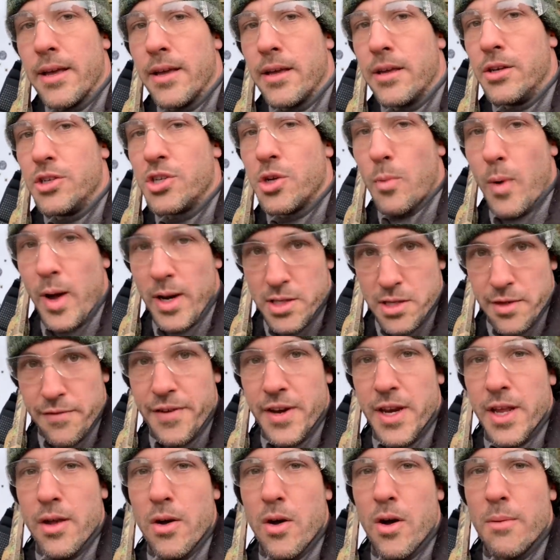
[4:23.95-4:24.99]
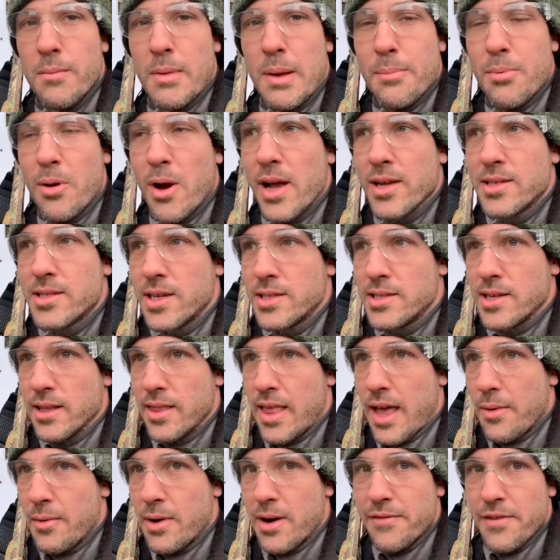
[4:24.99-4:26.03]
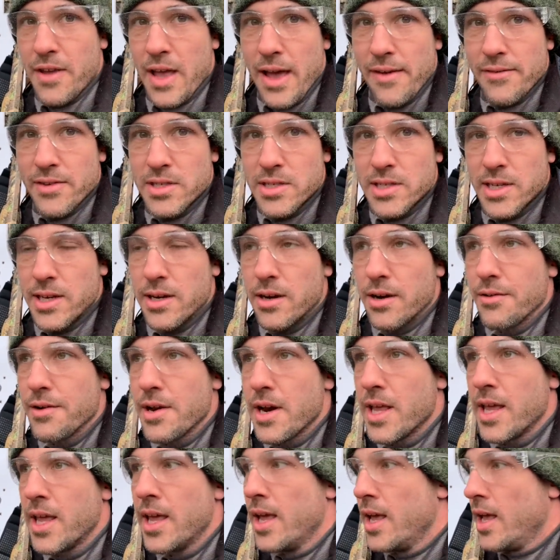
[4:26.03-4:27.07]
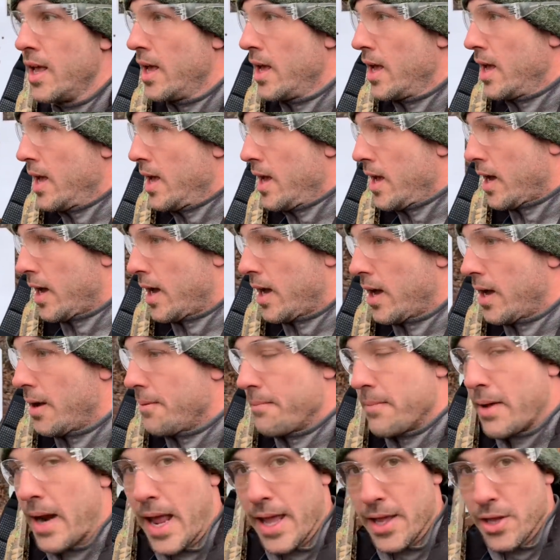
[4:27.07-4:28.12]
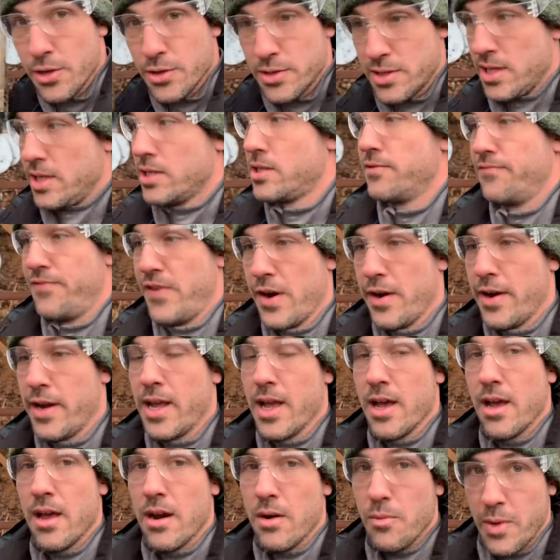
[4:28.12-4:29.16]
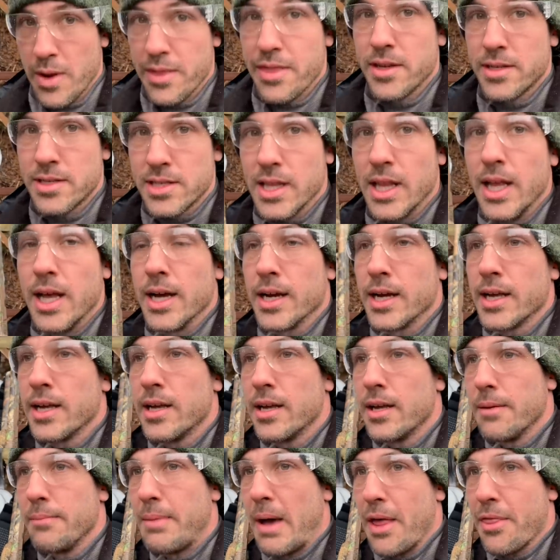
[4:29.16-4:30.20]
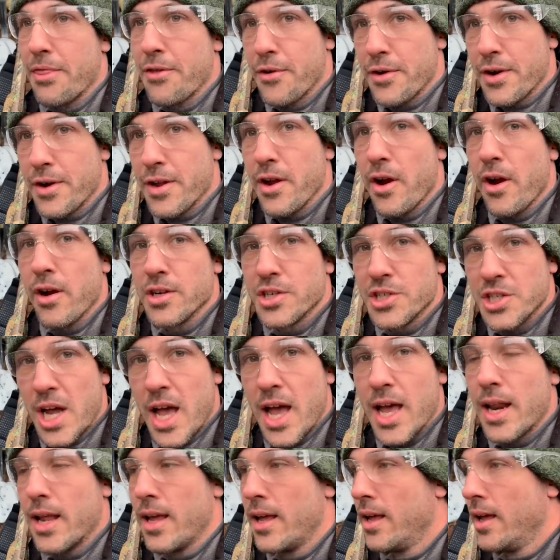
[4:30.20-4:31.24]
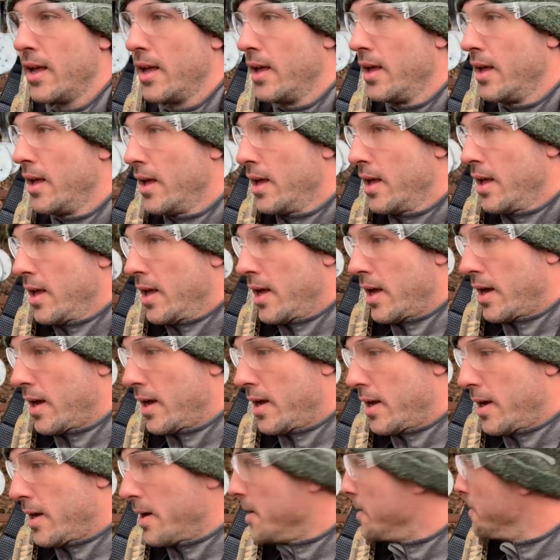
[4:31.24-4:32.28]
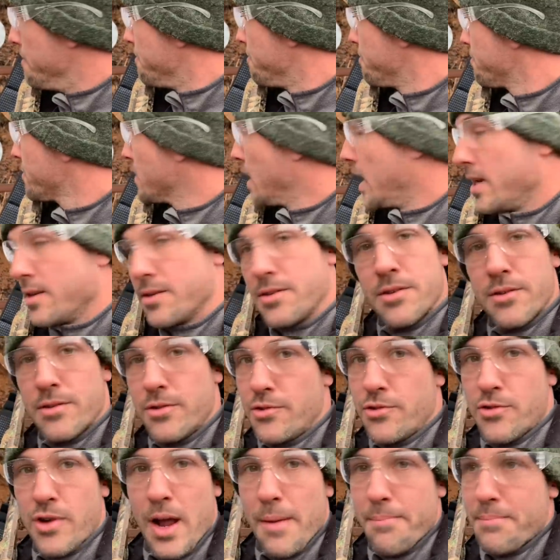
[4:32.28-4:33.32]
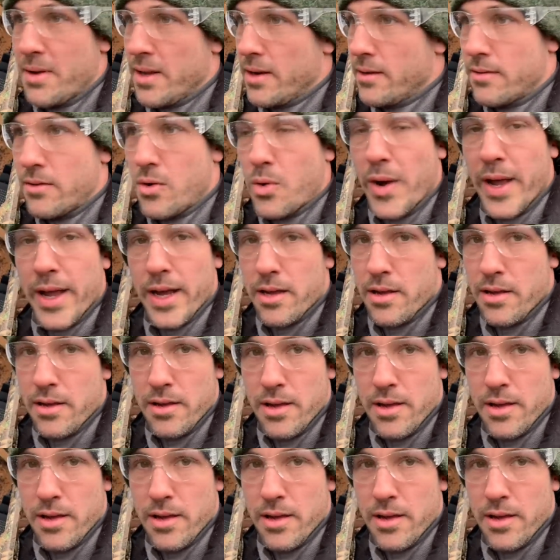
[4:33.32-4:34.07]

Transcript: You should watch the video on me processing that one if you haven't seen it already. Um, and I used this very gun with a slug, about thirty yard shot, um, and dropped it quick.